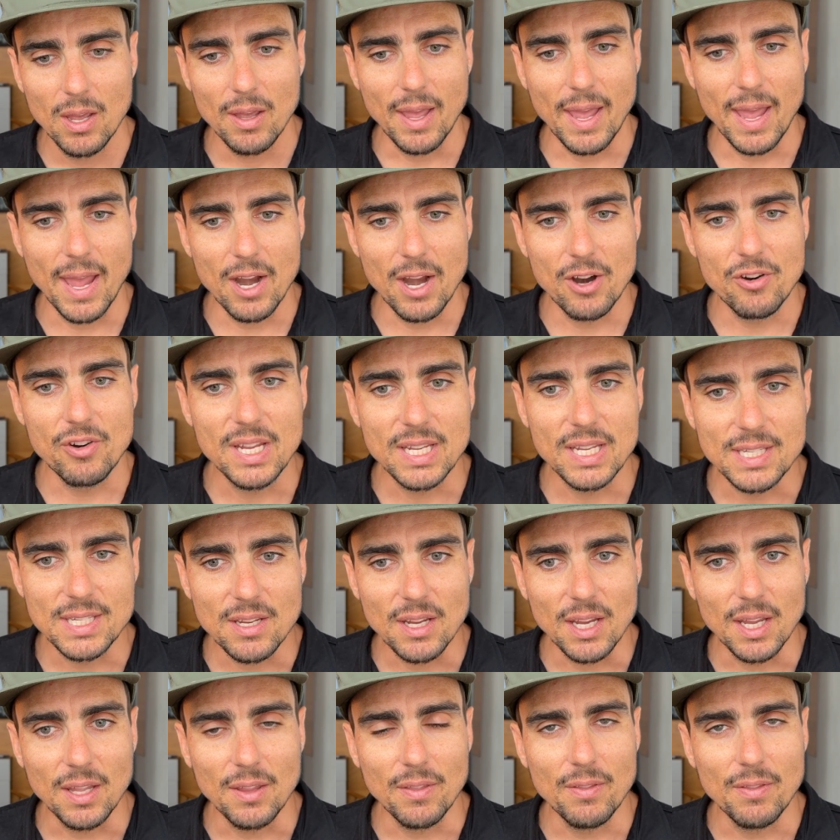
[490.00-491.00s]
areas
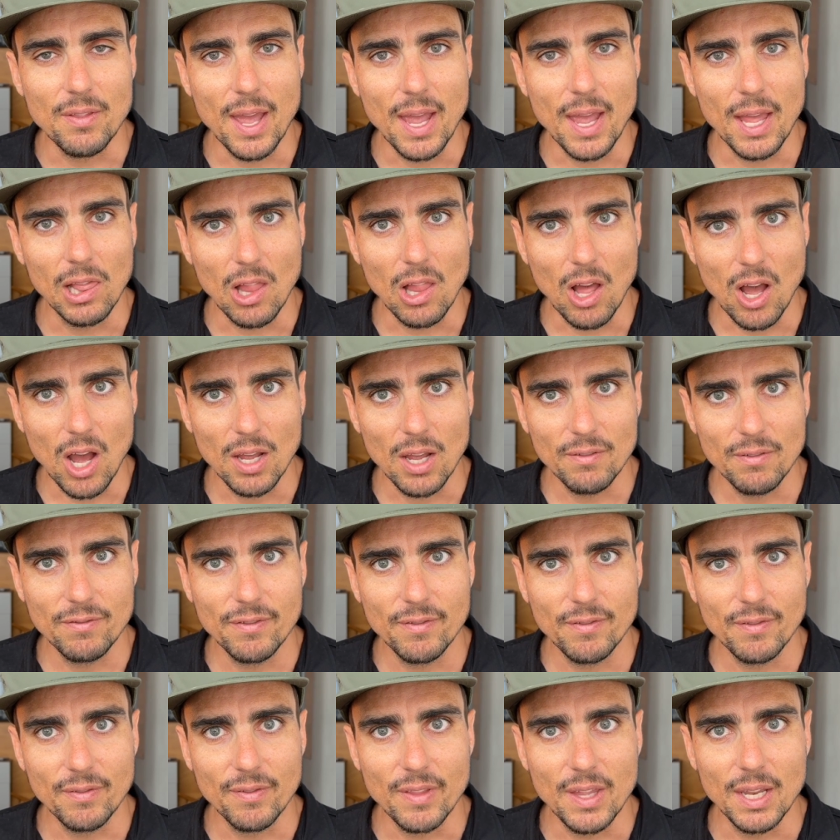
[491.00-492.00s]
in their
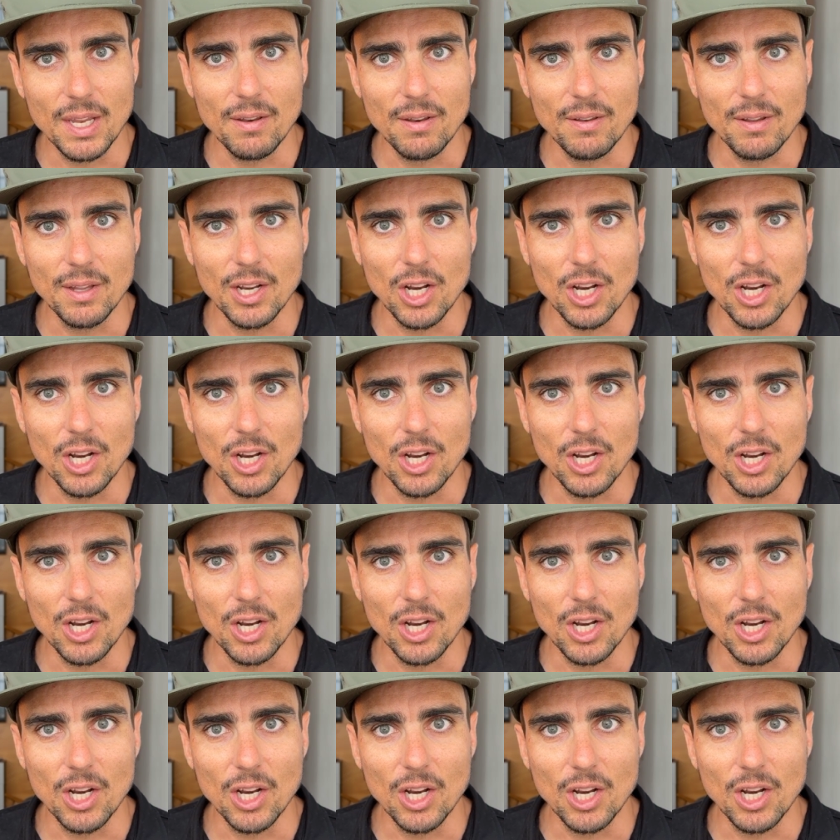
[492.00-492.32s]
life that